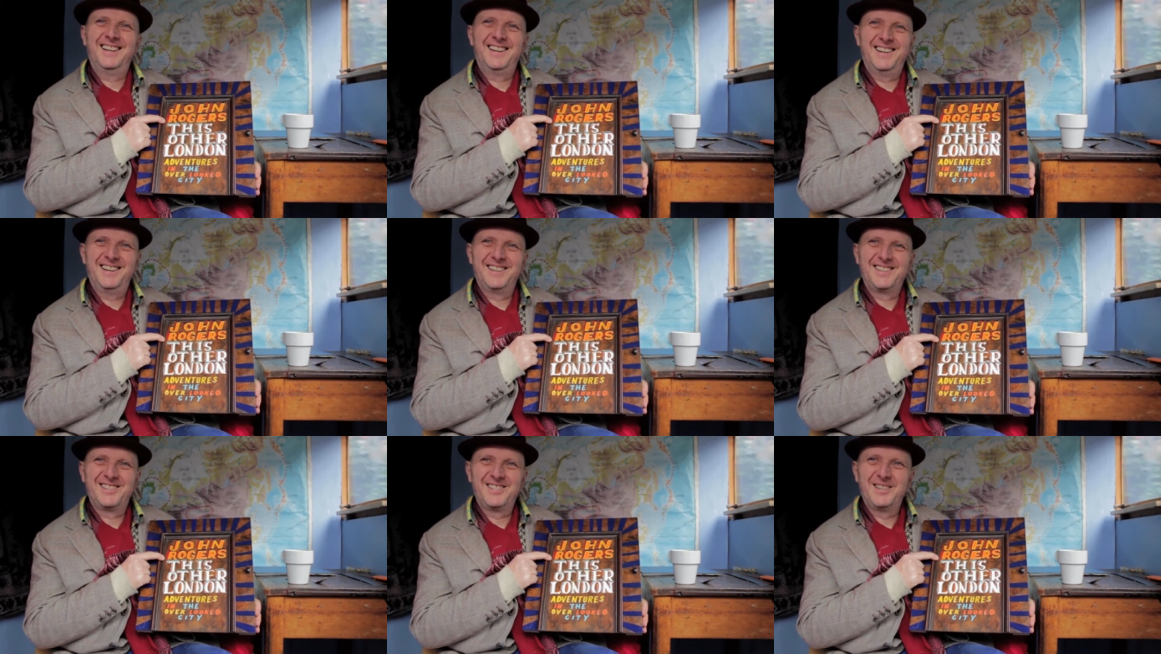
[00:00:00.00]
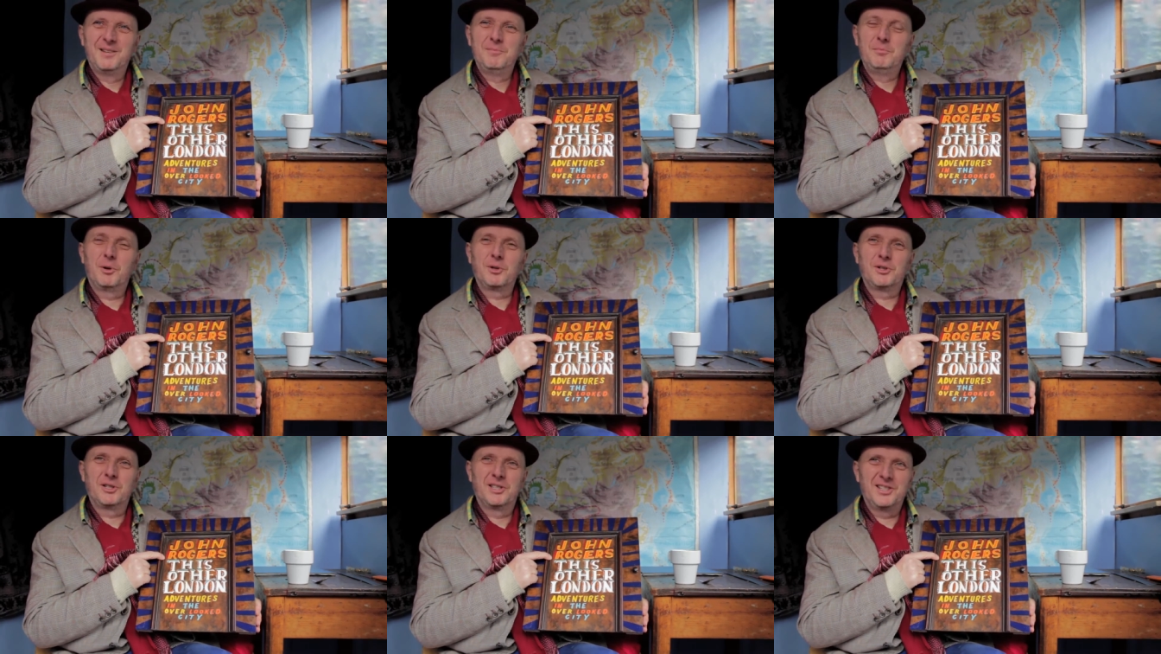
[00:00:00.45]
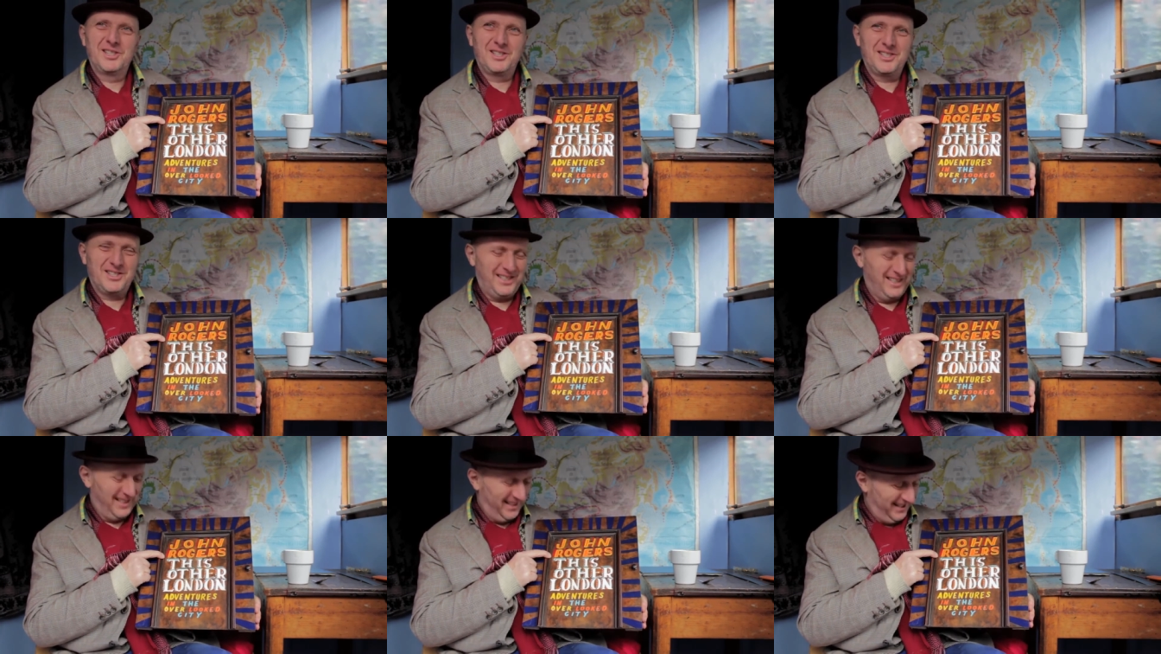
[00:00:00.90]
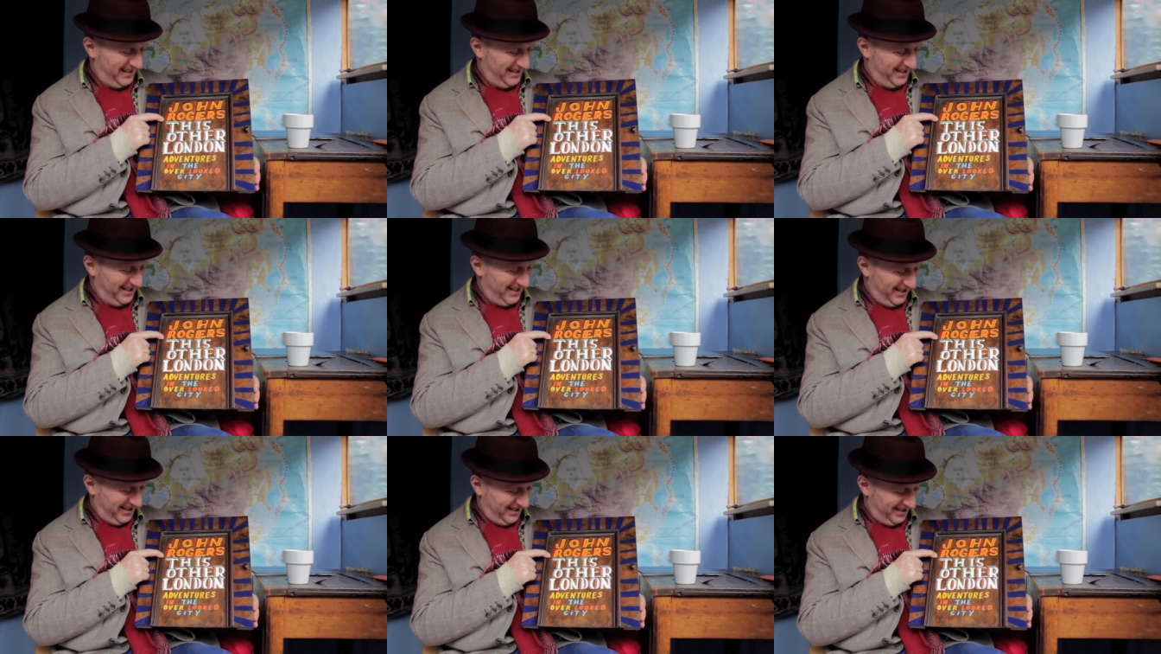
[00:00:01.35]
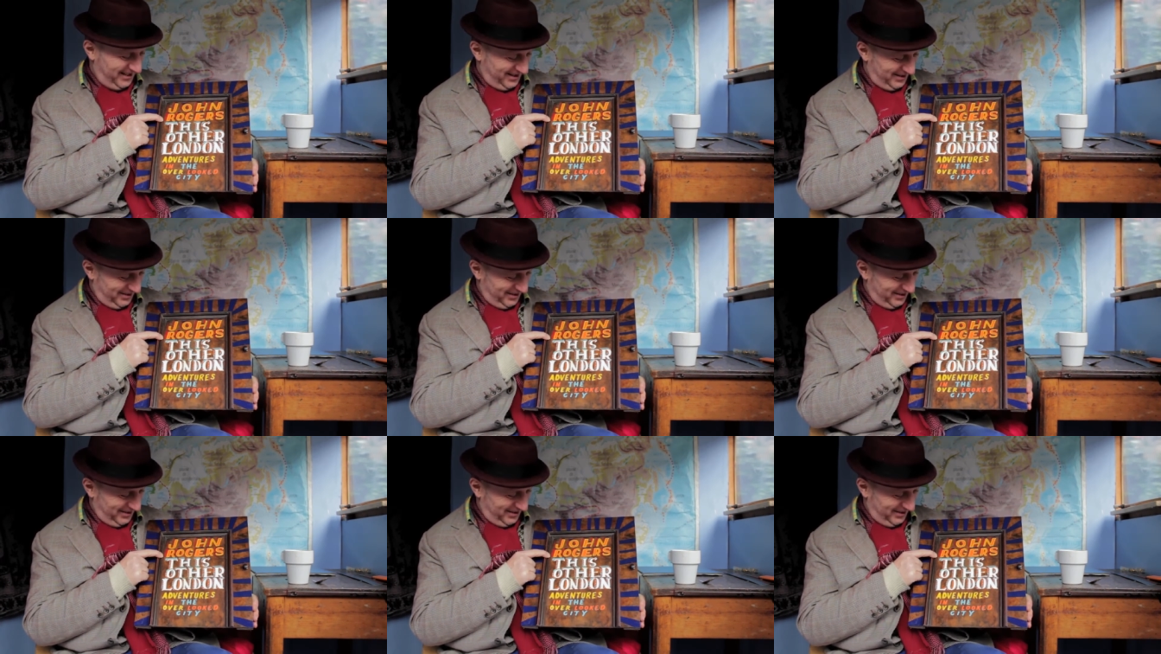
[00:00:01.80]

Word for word: it's modernist in a 60s